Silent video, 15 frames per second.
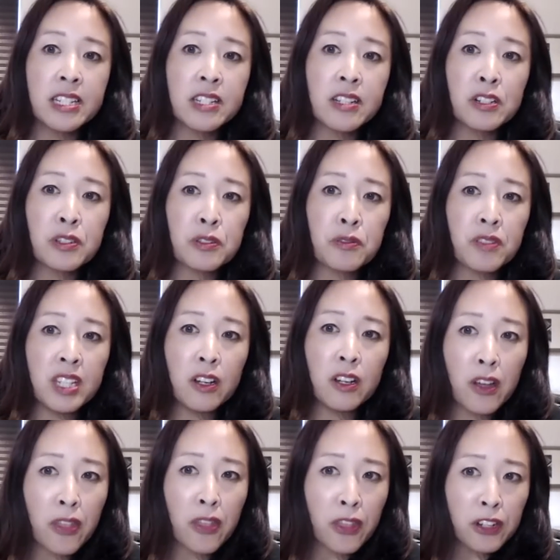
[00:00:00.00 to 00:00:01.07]
She is also
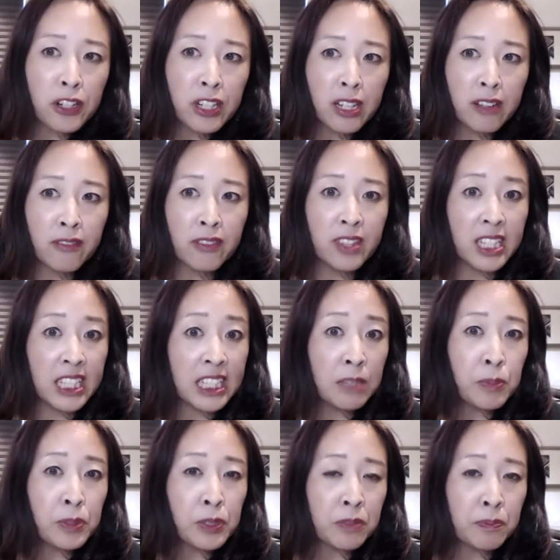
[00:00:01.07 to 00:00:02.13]
the author of
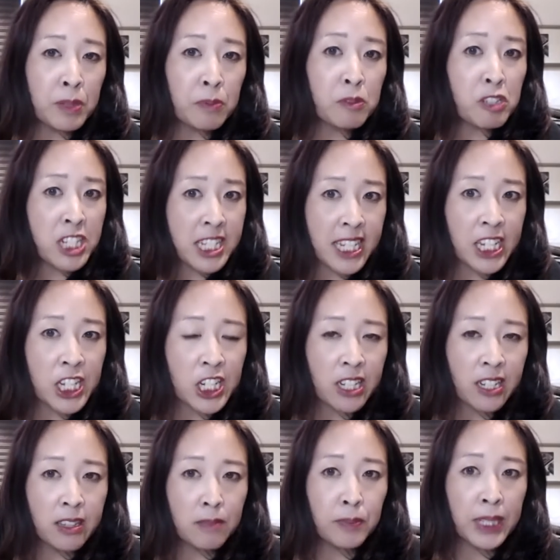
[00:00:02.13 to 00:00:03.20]
the ebook
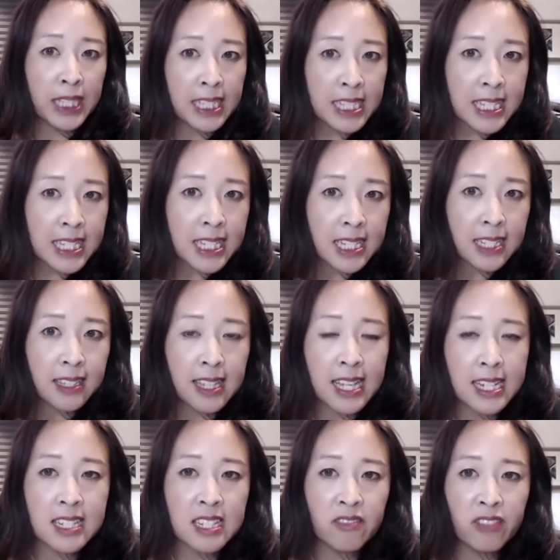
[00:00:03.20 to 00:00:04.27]
Memorization and the Pianist
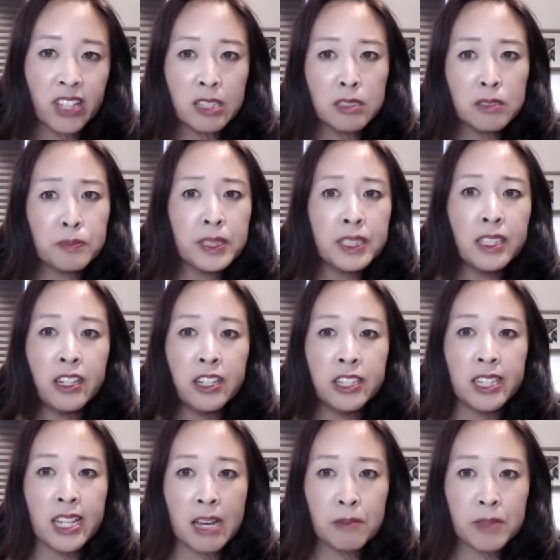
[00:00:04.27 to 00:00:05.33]
that is available
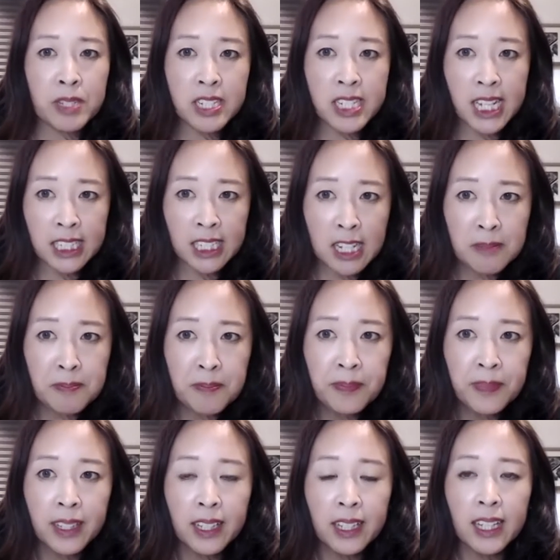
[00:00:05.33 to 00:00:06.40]
on Amazon.com
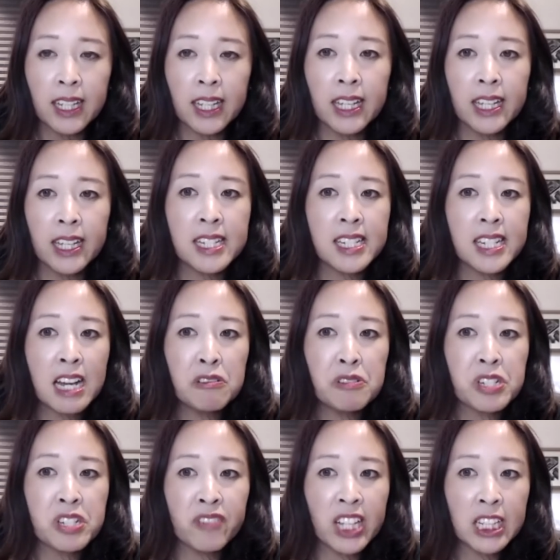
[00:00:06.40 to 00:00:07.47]
and
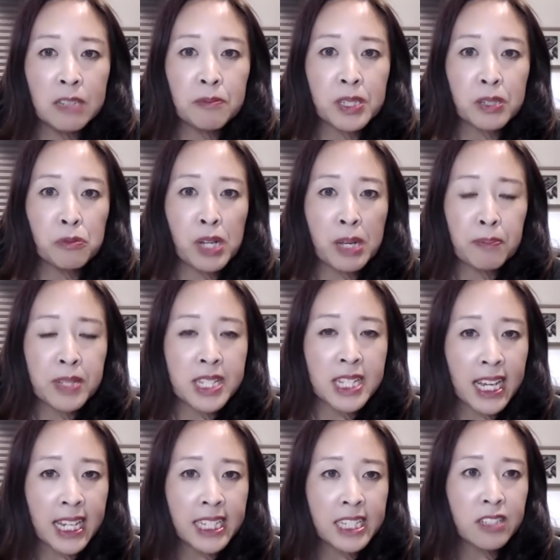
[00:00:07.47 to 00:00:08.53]
now developed a
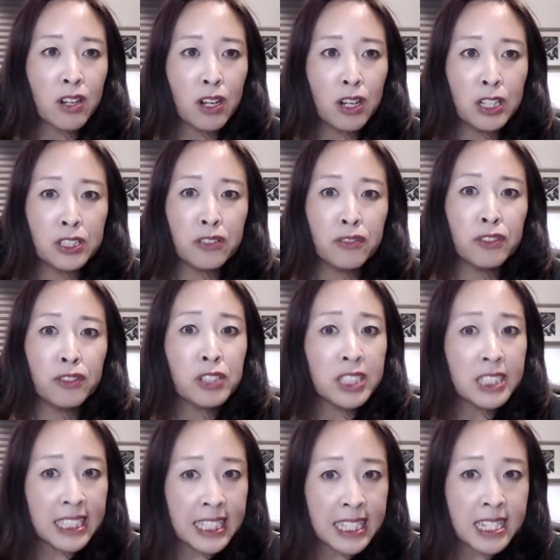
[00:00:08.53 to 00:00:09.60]
website called
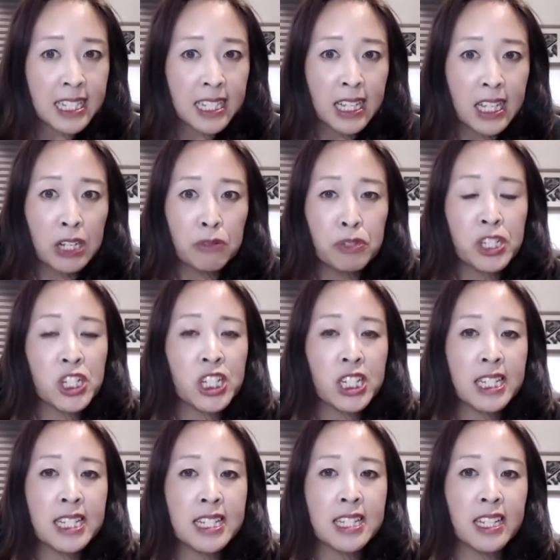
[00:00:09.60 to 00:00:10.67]
Fugaleze,
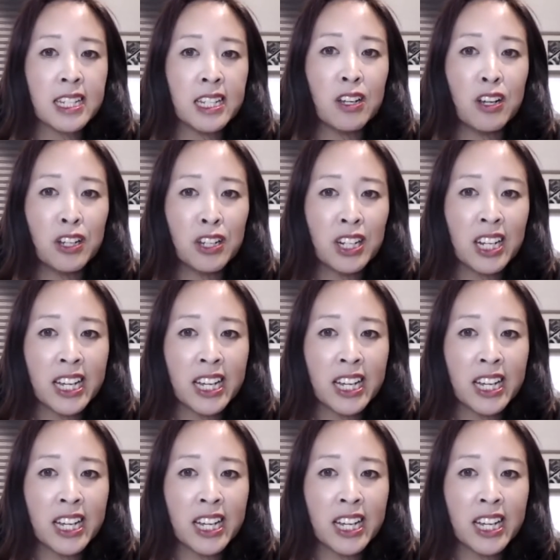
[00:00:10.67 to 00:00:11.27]
which is an